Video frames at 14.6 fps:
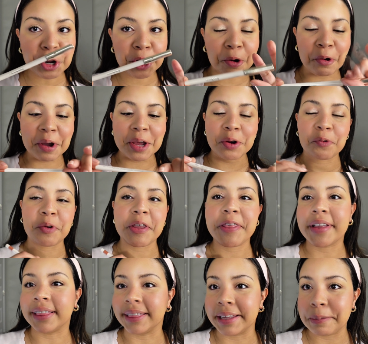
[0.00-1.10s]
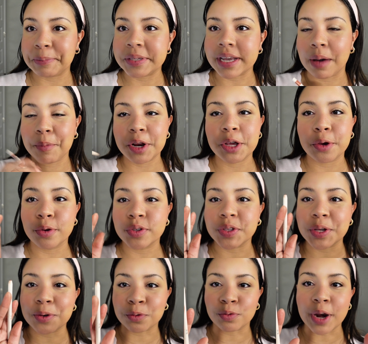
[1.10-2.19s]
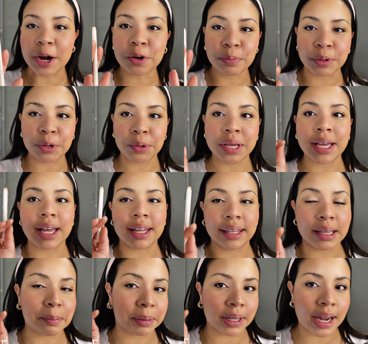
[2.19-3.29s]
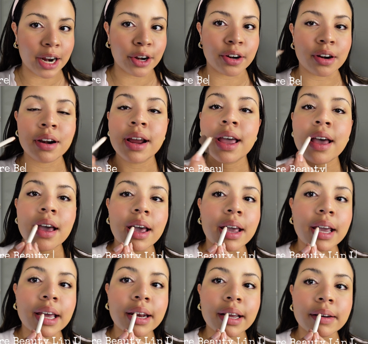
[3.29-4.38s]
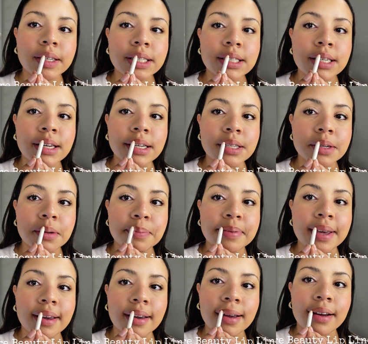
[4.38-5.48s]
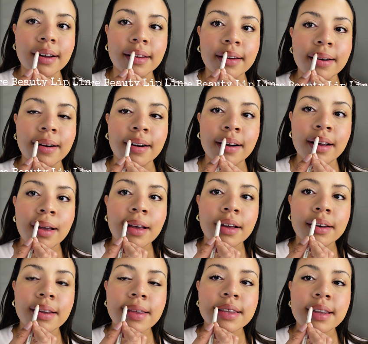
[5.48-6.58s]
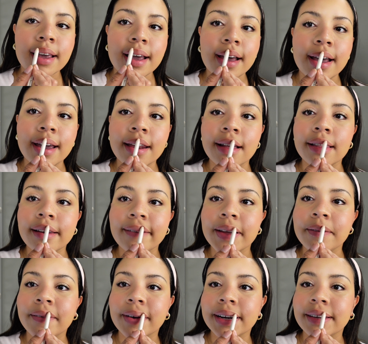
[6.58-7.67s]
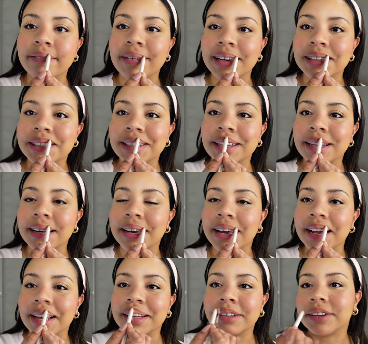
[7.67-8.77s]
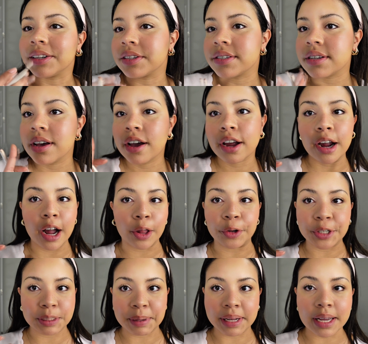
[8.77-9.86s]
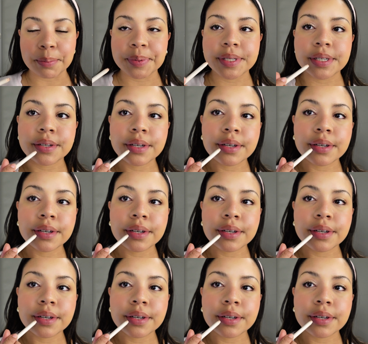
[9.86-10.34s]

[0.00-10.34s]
to go in with lips. I'm going to use the Rare Beauty lip liner, and I'm just a nice little pink color just to add a little bit more dimension and just color to my lips.